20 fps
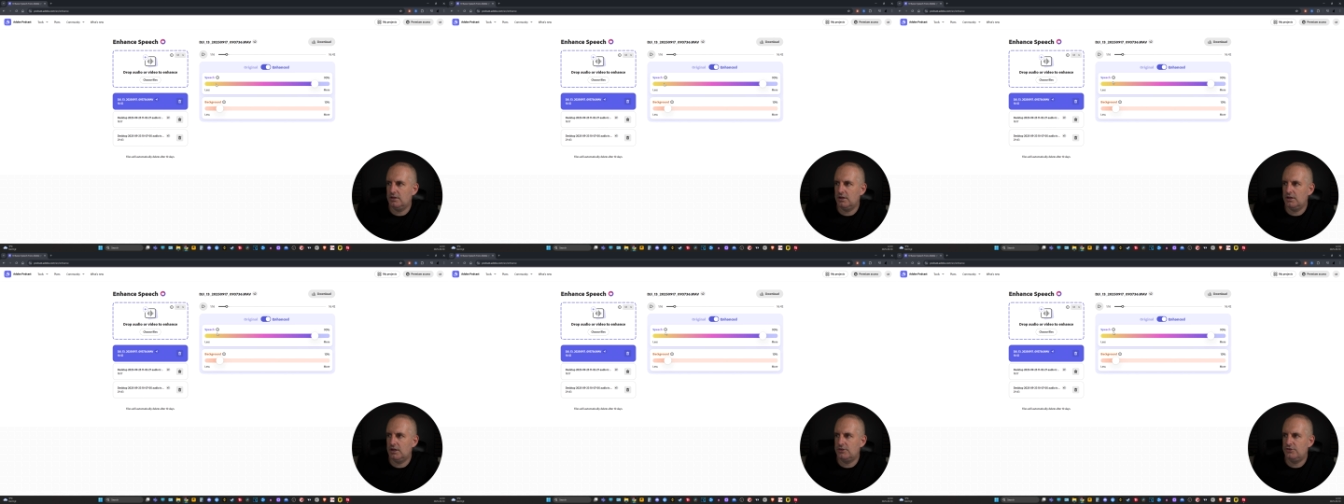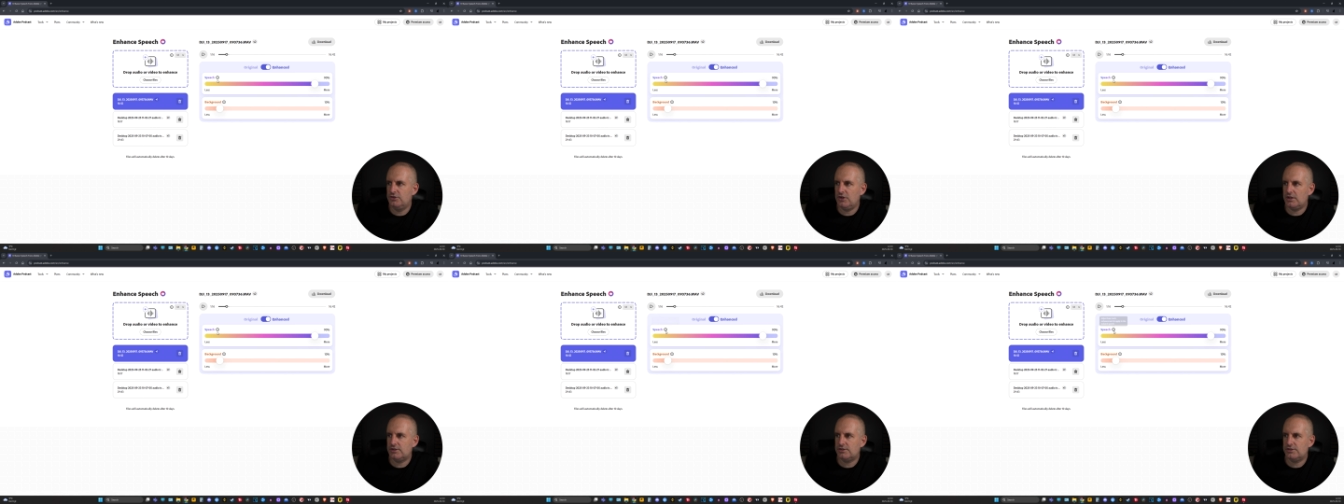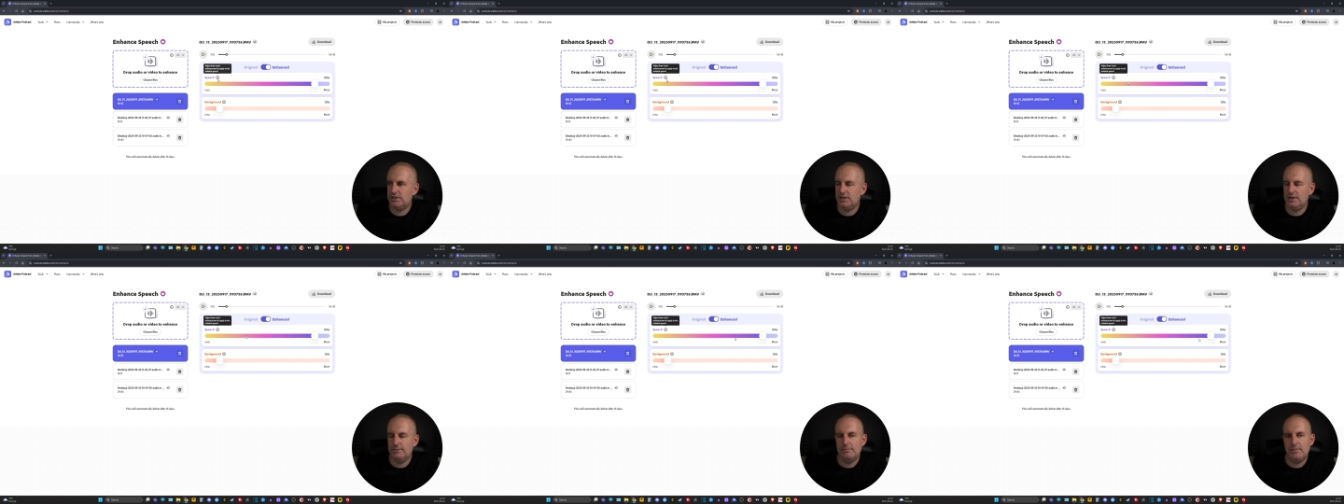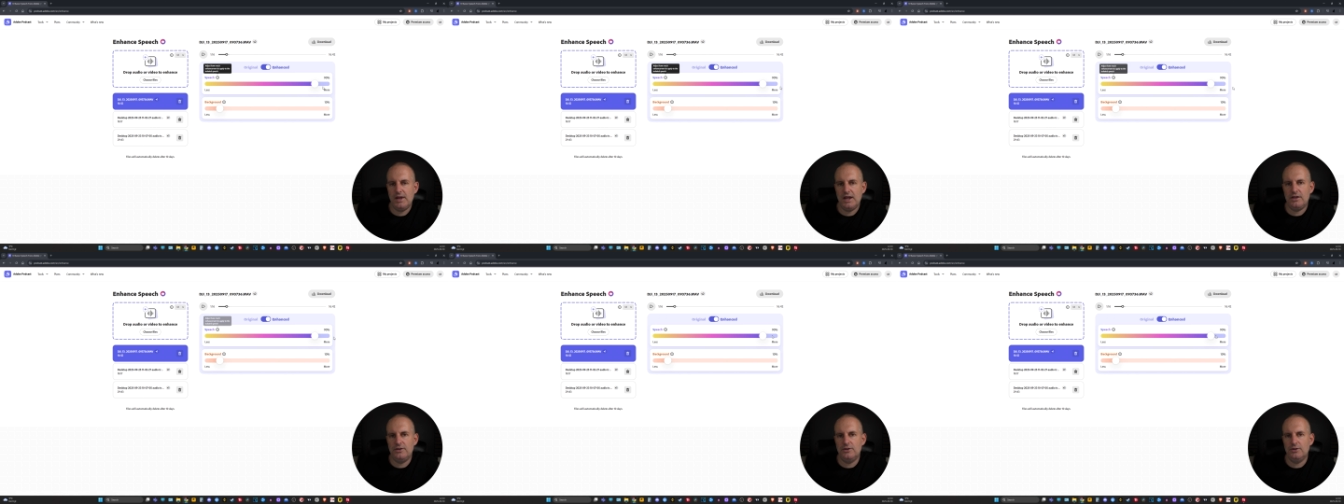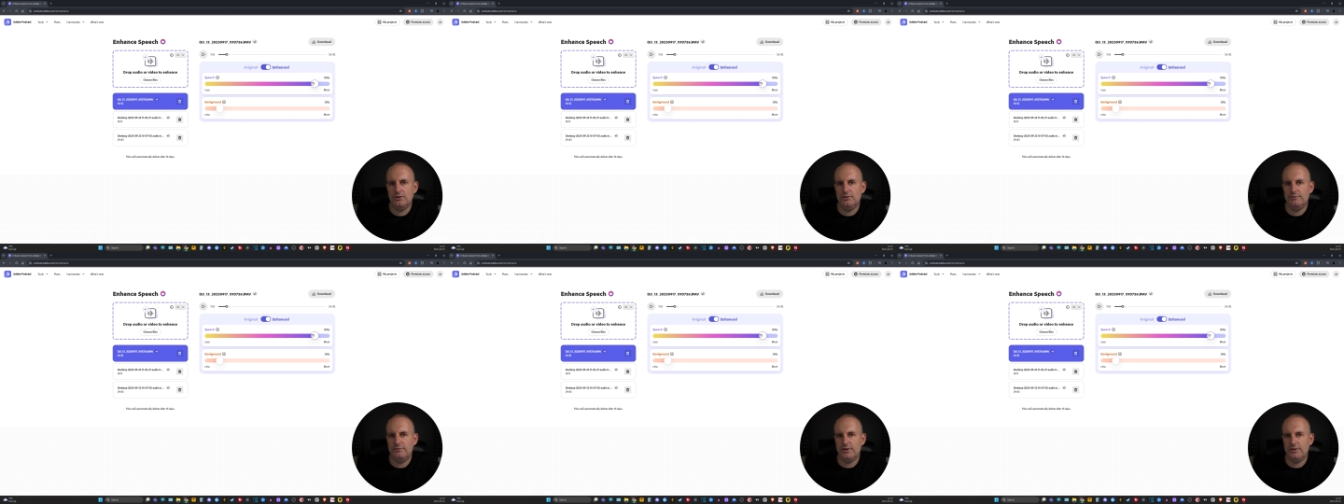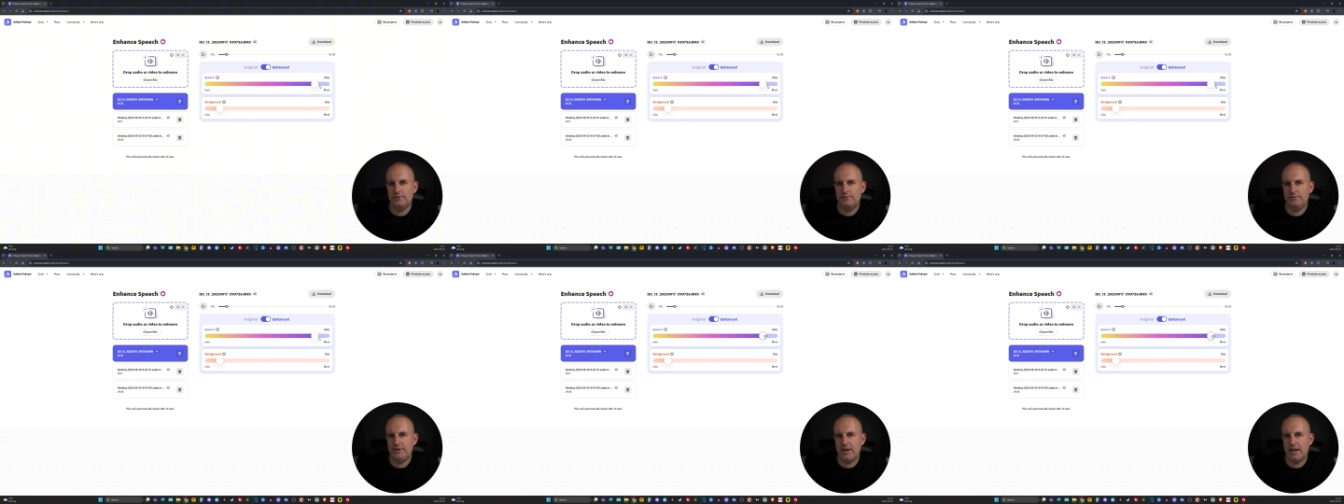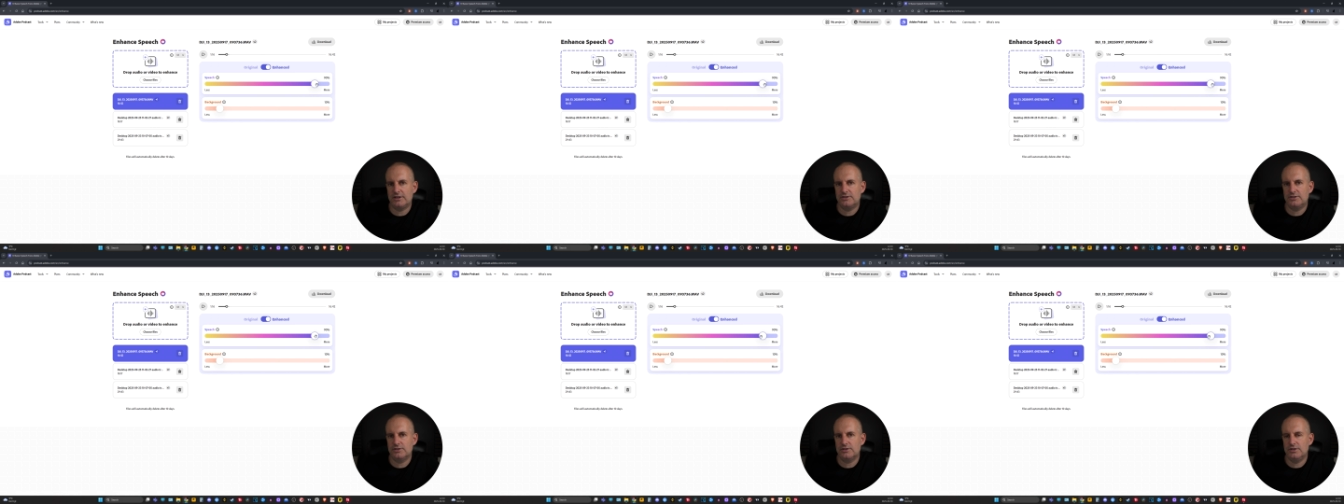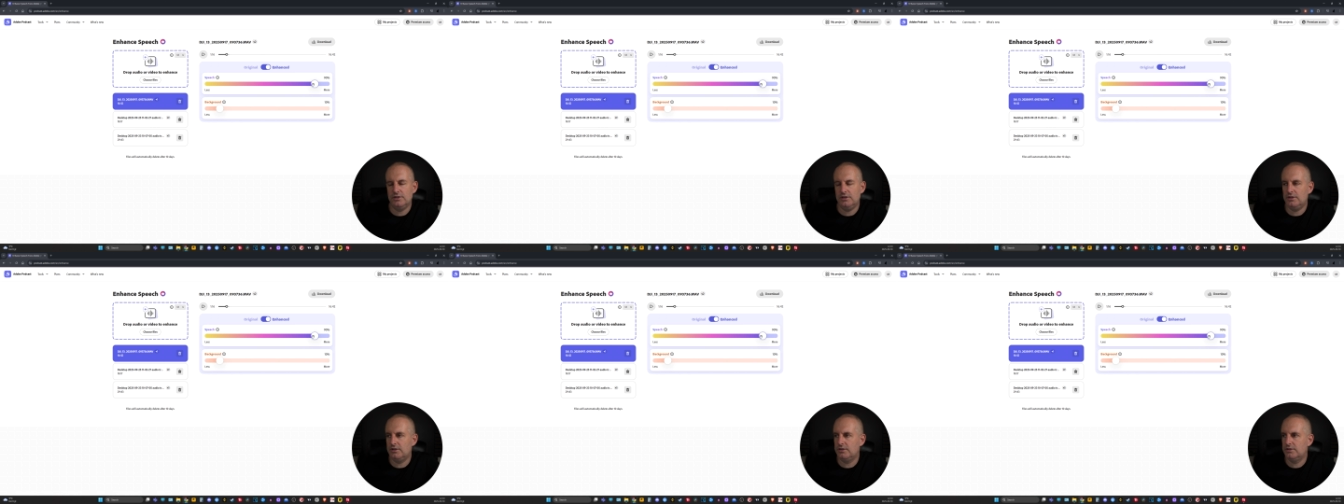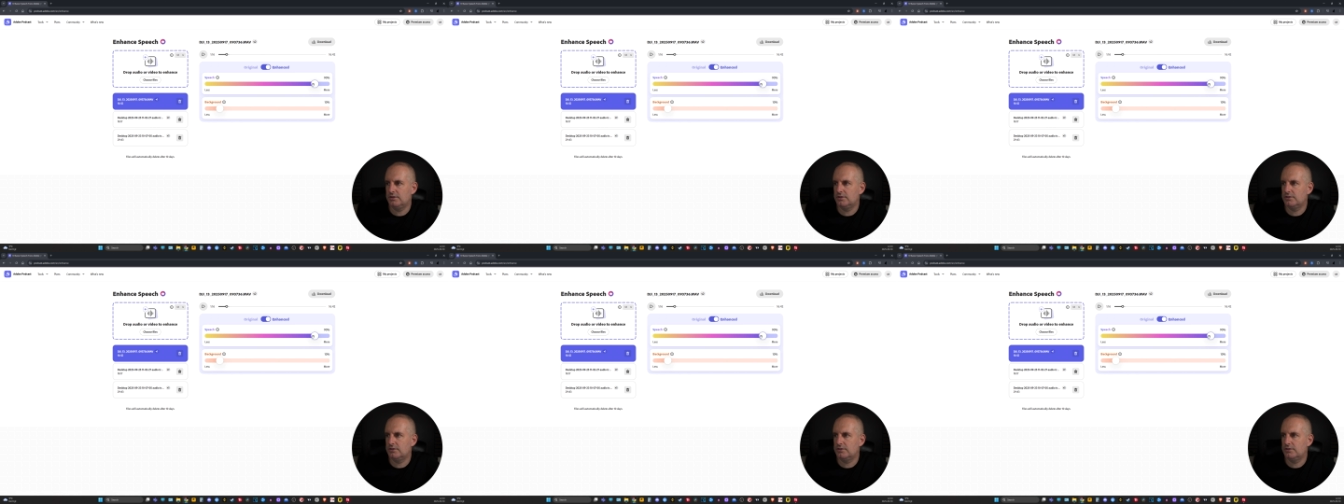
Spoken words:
adjust the amount of effect that